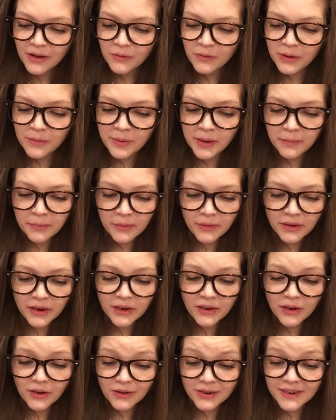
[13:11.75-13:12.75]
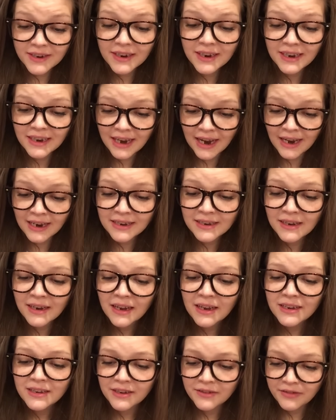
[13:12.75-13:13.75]
where people can go to connect,
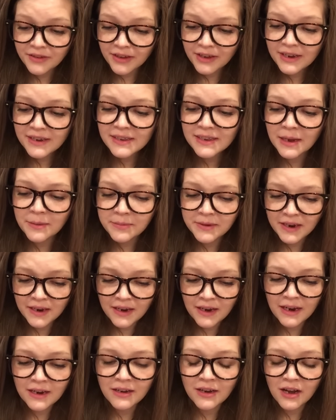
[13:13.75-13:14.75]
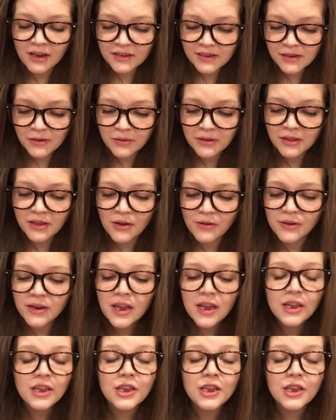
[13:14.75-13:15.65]
to feel accepted and not so alone.